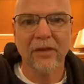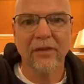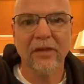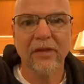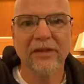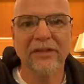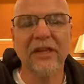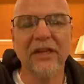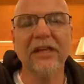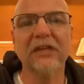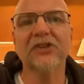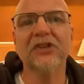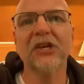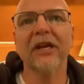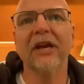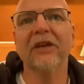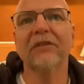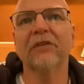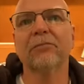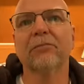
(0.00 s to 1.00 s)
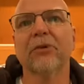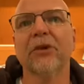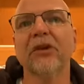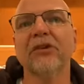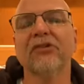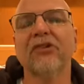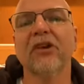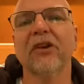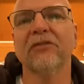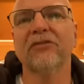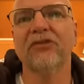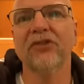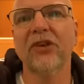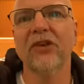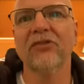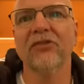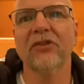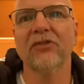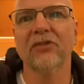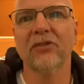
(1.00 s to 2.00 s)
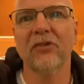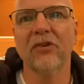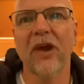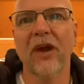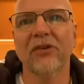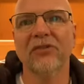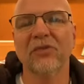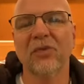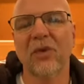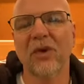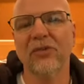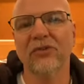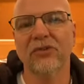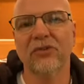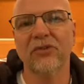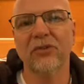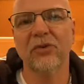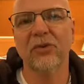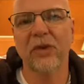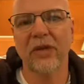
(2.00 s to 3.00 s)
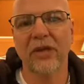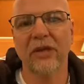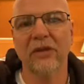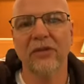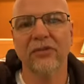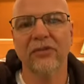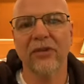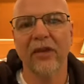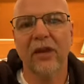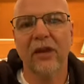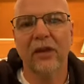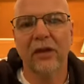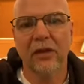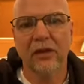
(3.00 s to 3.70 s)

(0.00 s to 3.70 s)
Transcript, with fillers: The teaching and the preaching of Jesus Christ was to his